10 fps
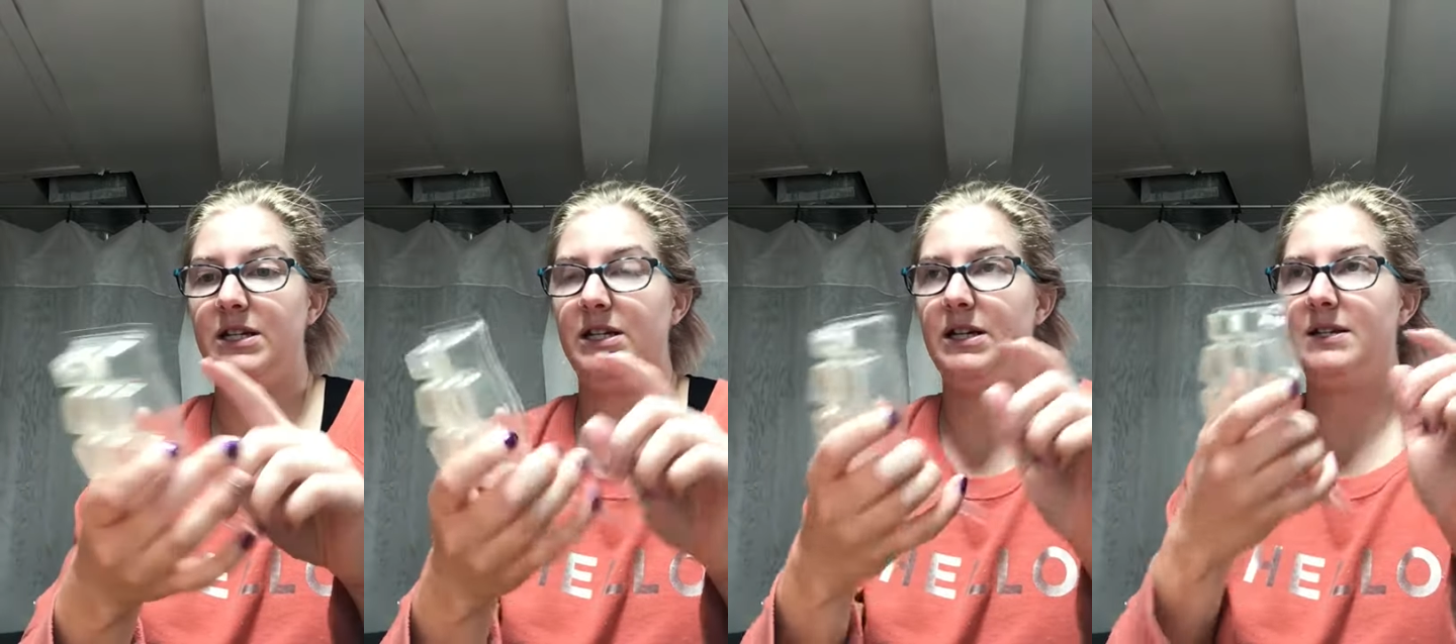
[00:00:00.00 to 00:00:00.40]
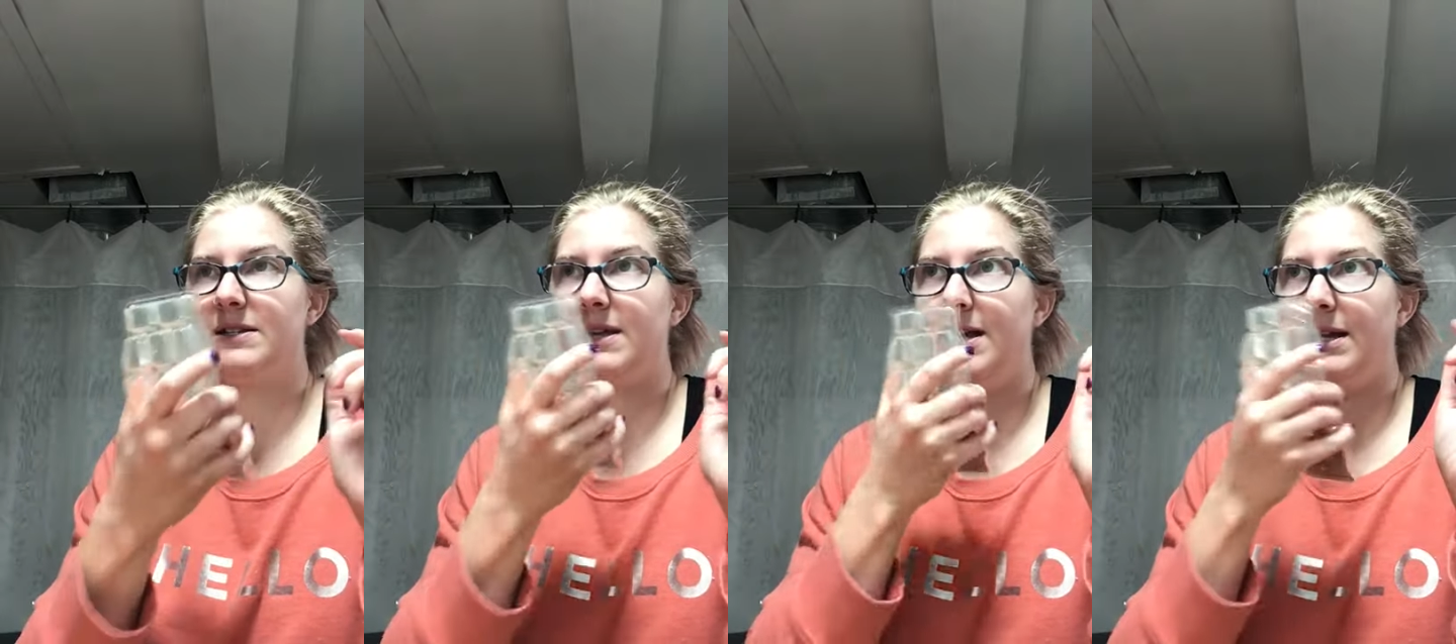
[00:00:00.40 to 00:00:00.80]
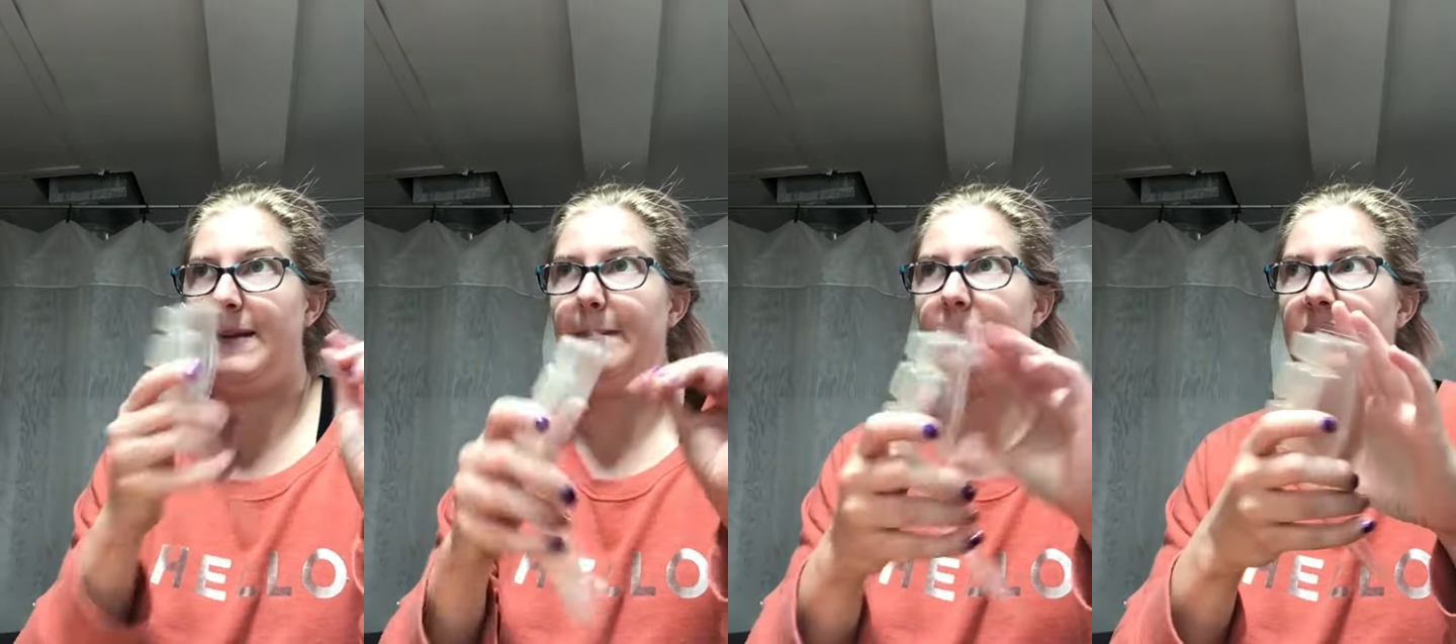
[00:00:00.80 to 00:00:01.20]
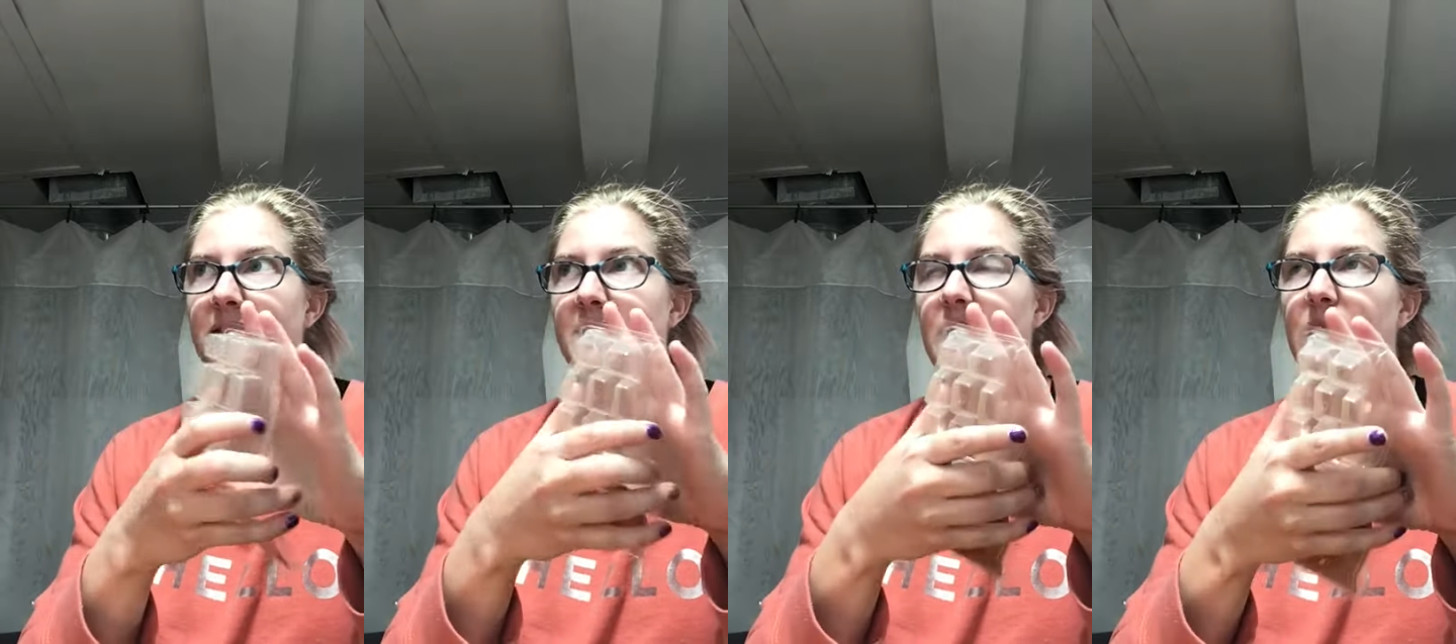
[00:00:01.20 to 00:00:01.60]
It is like a
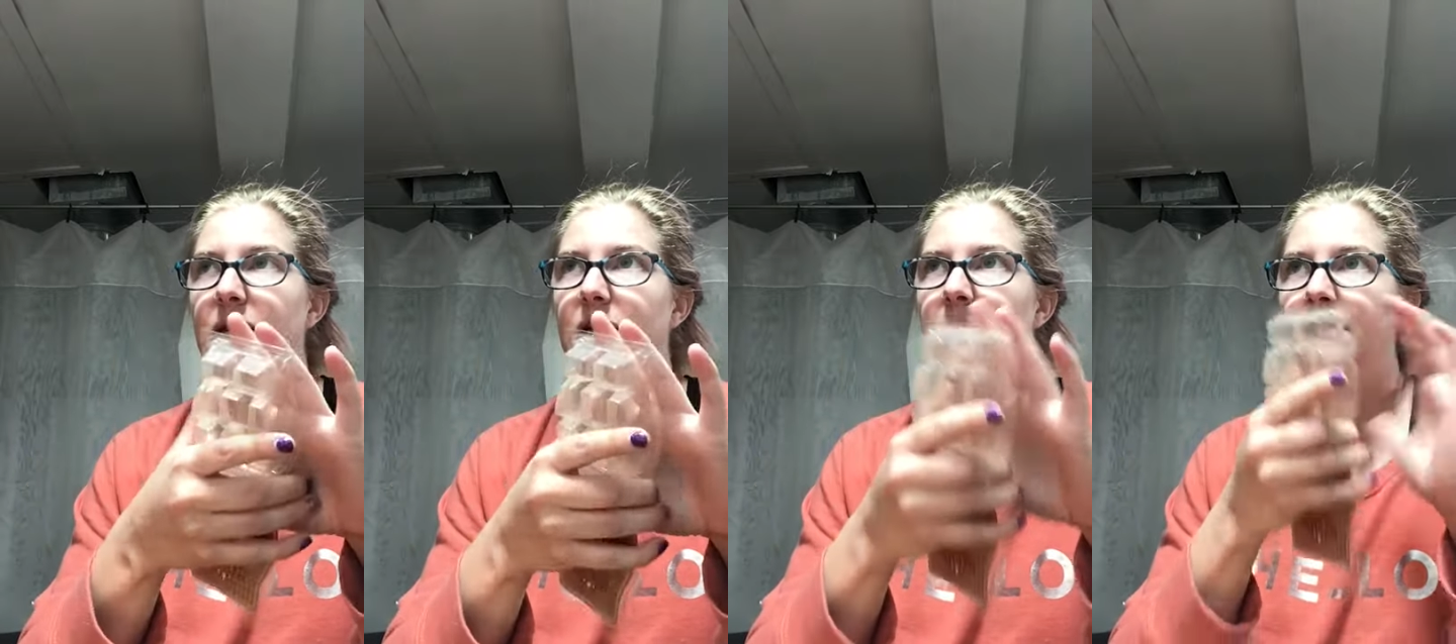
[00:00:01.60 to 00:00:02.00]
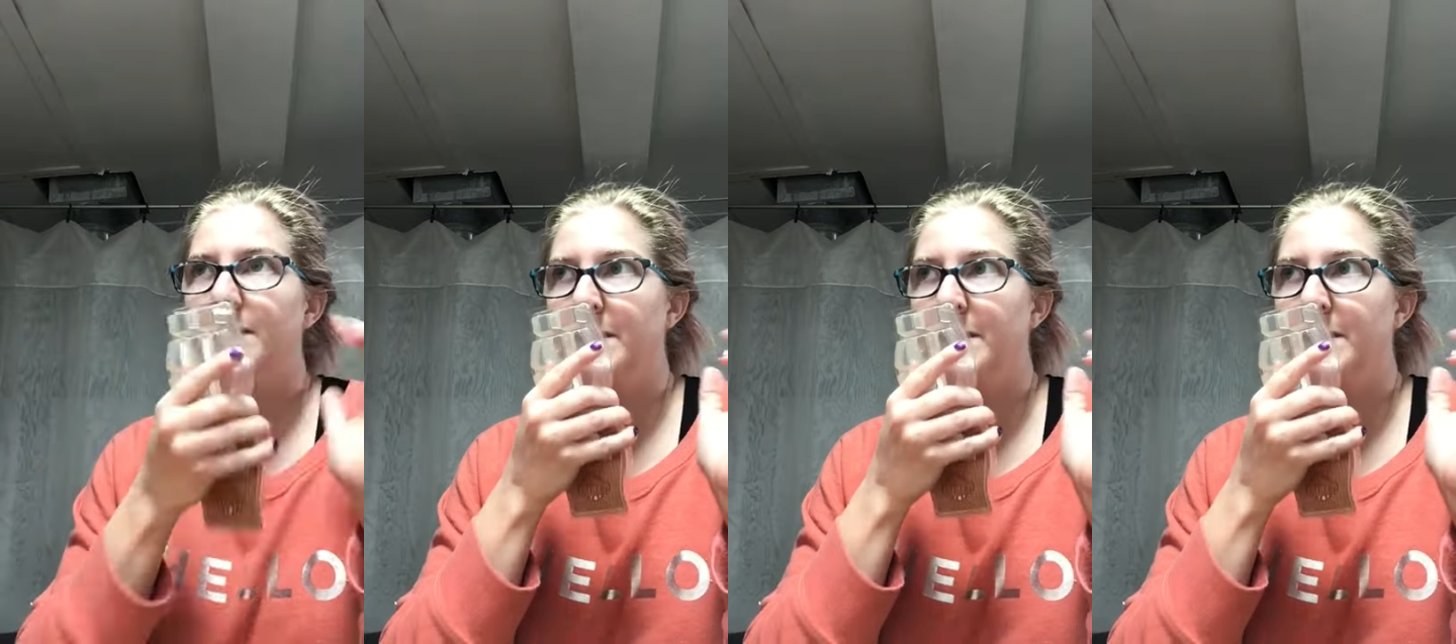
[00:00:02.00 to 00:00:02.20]
musky,